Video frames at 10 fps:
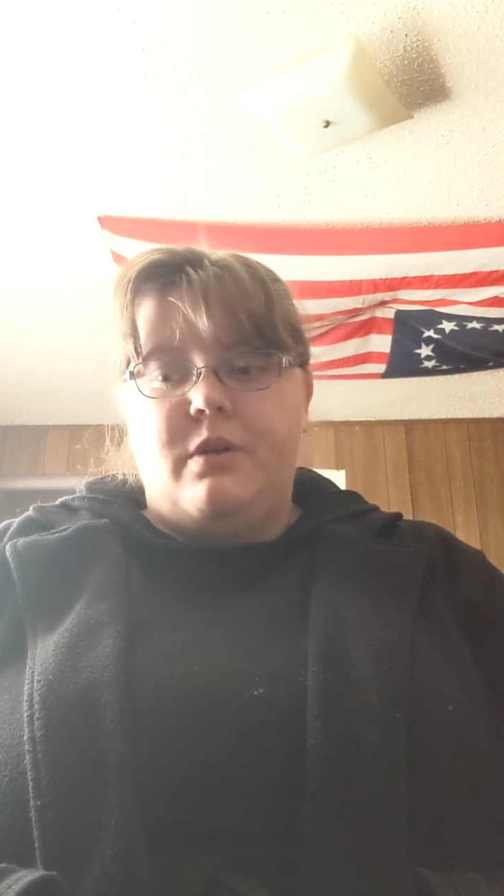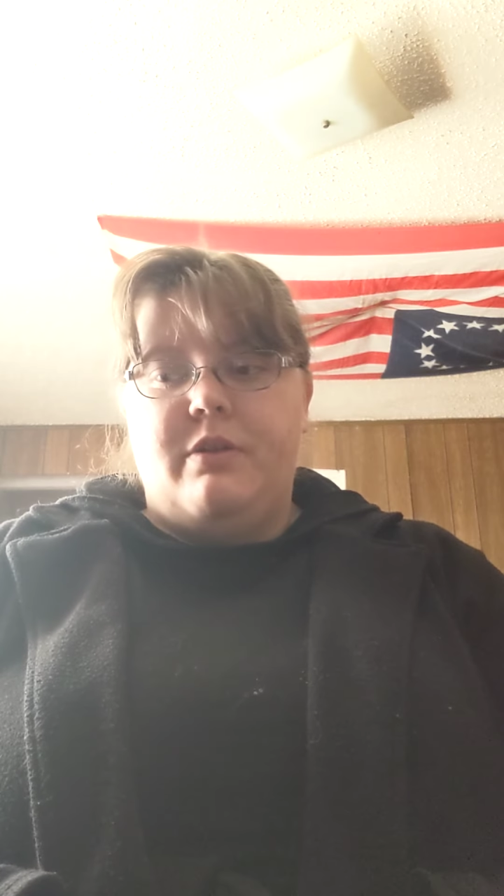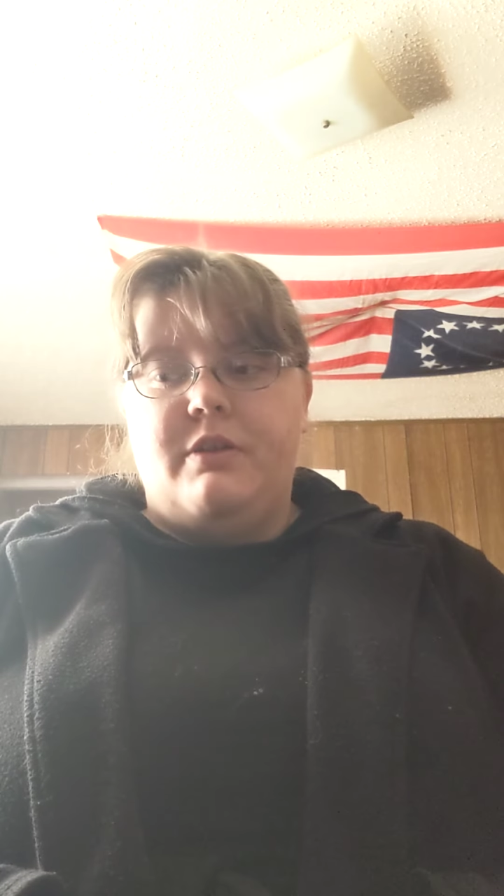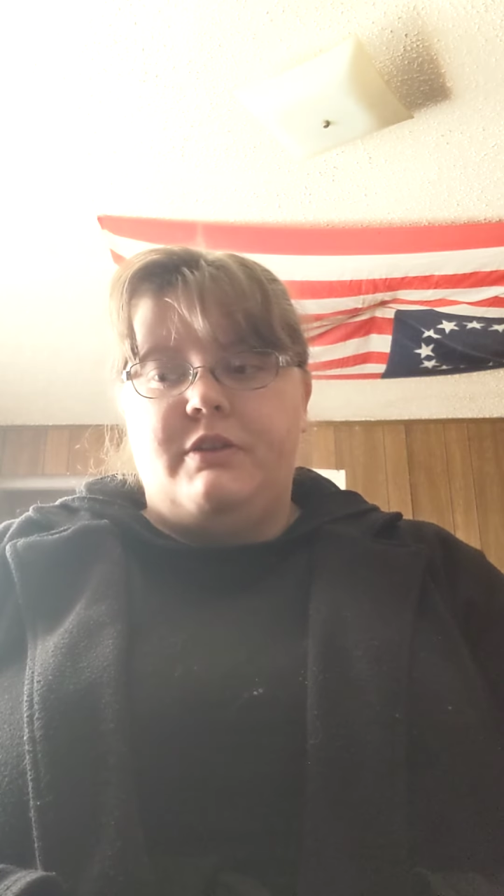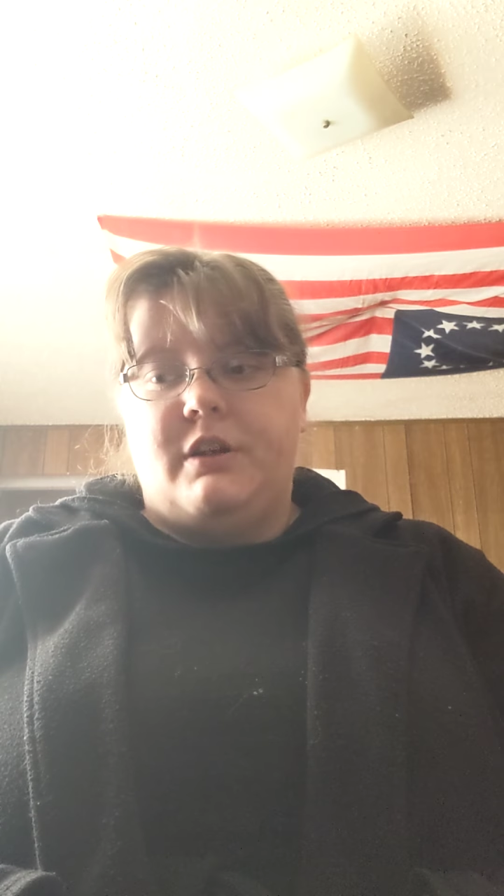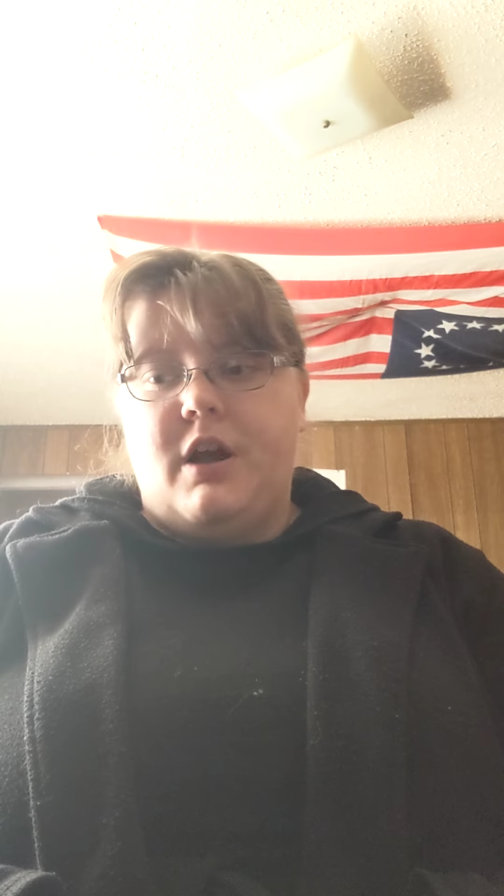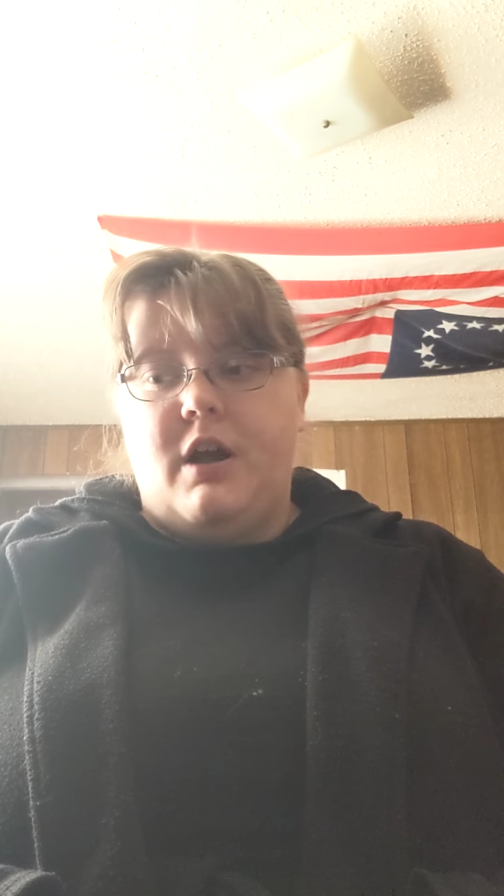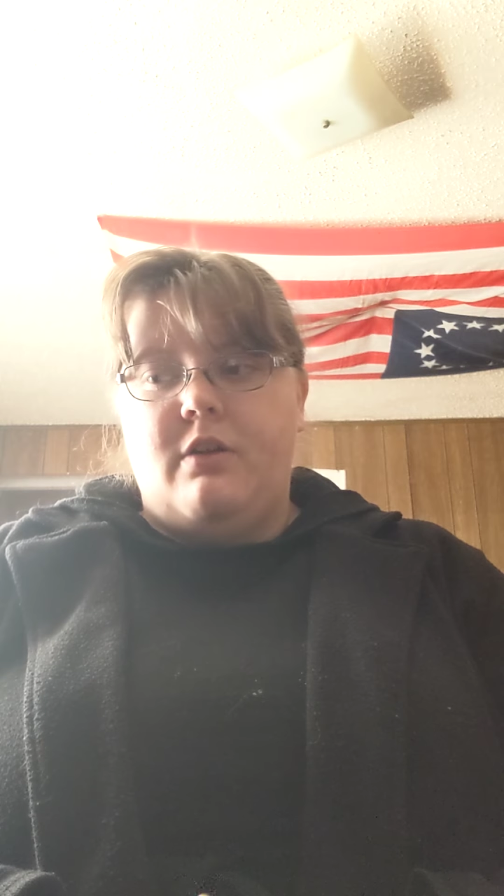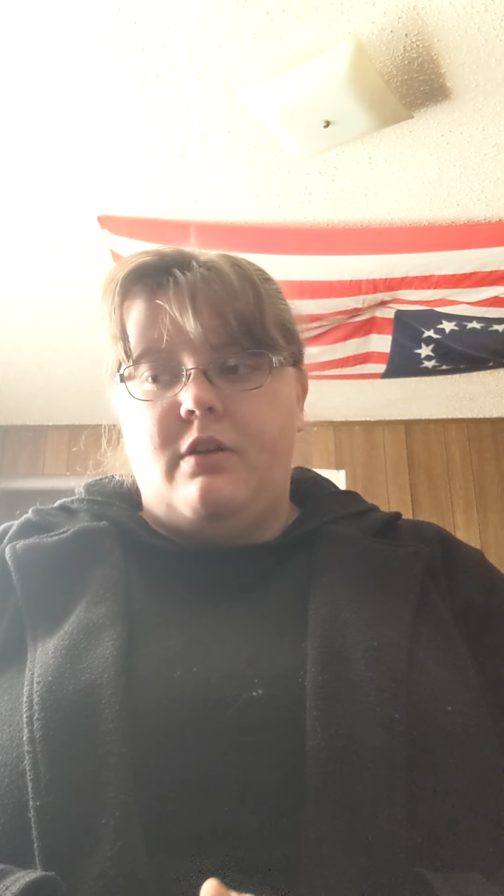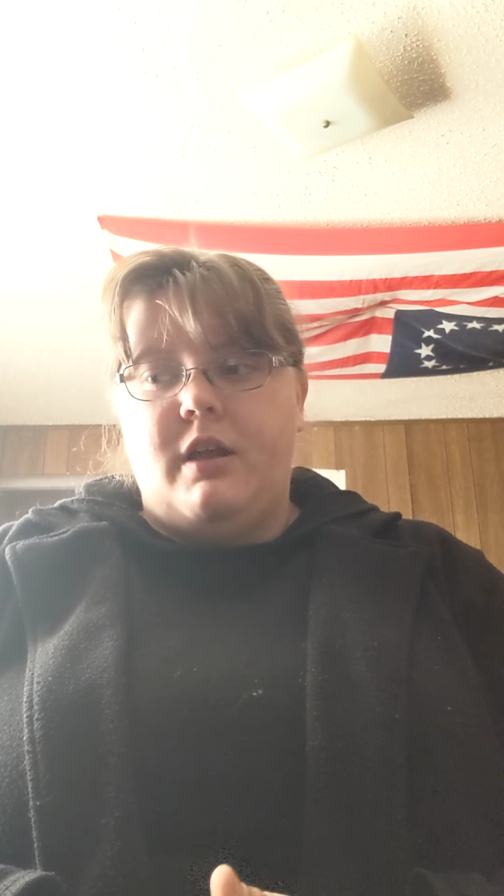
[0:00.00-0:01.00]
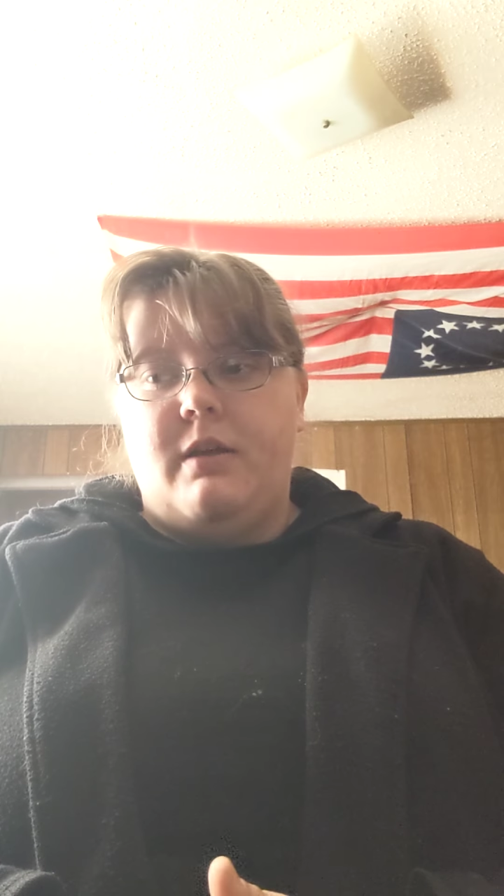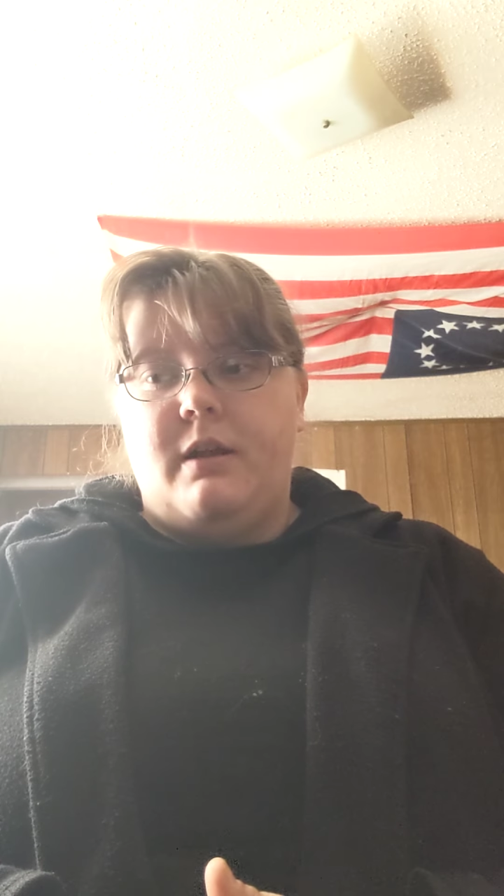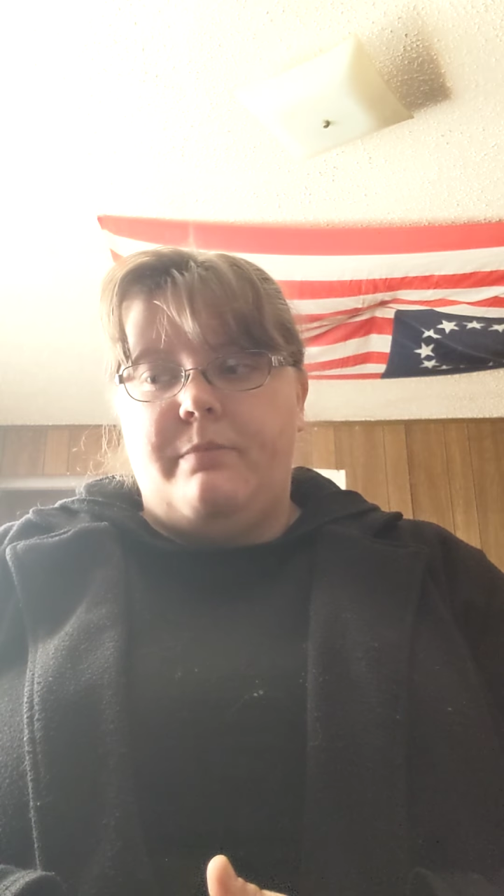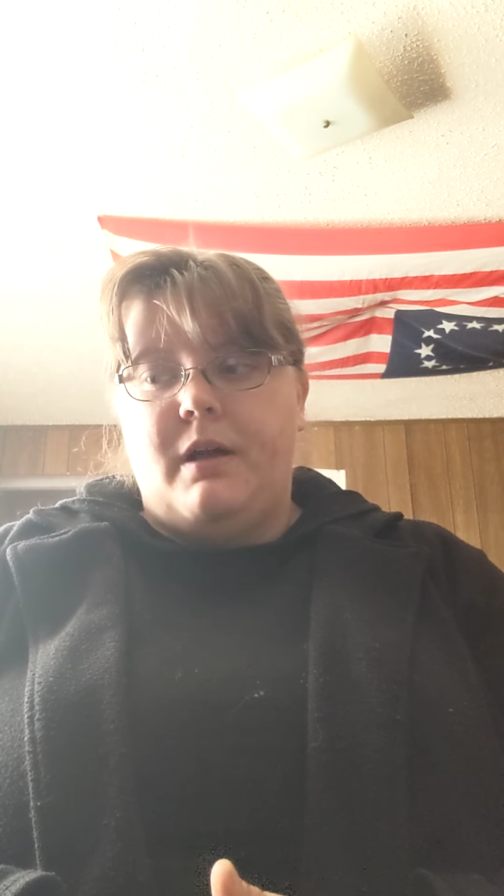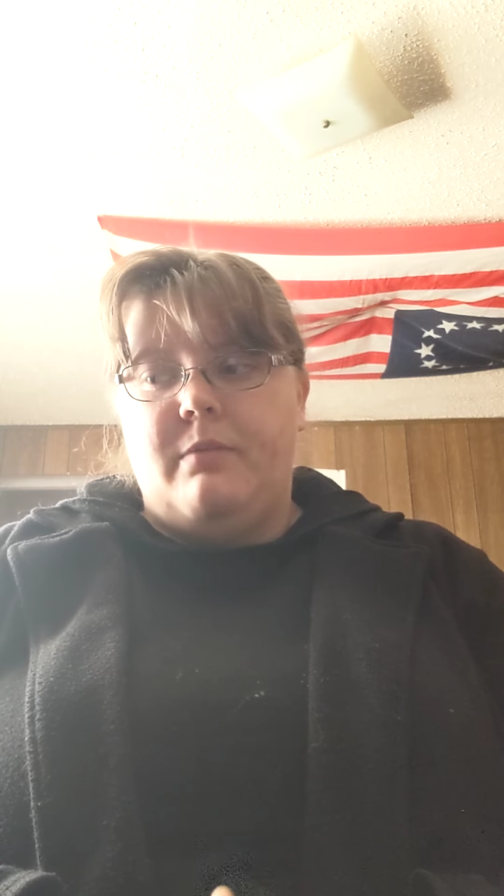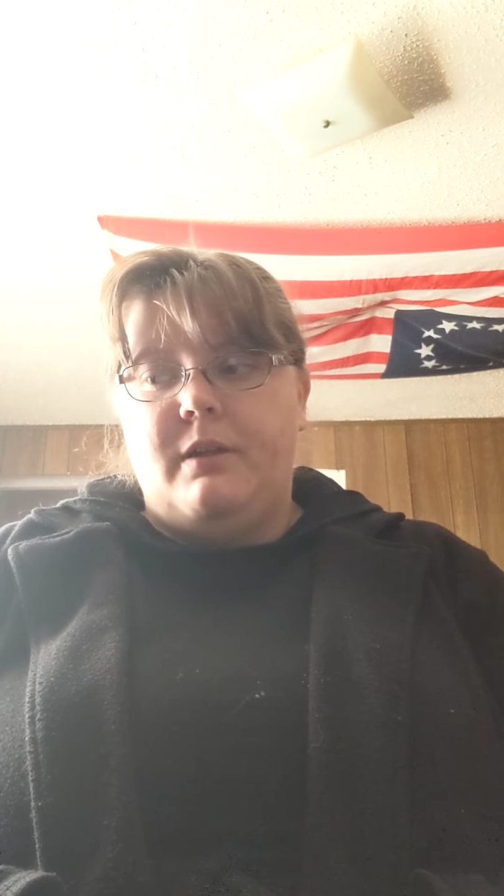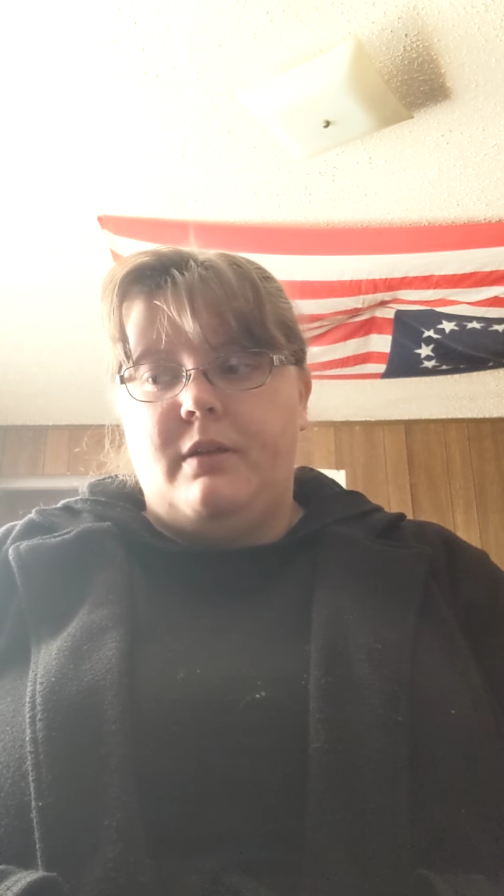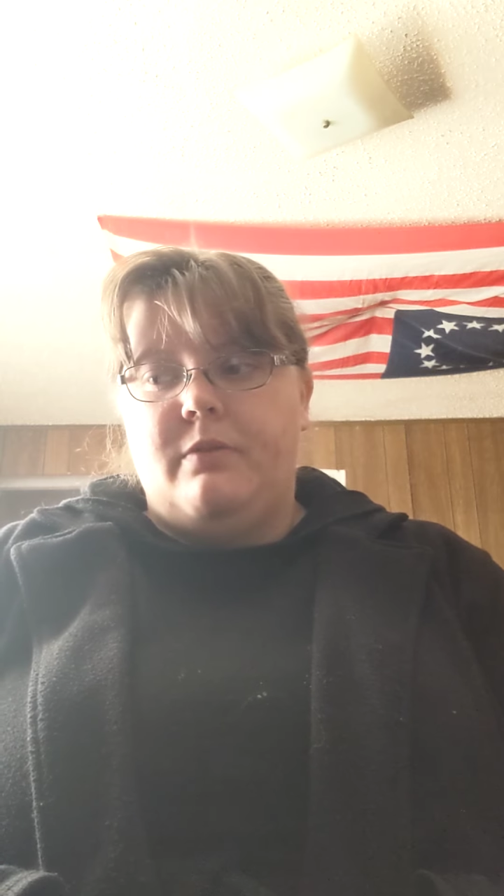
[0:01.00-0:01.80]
all this and congregate in public,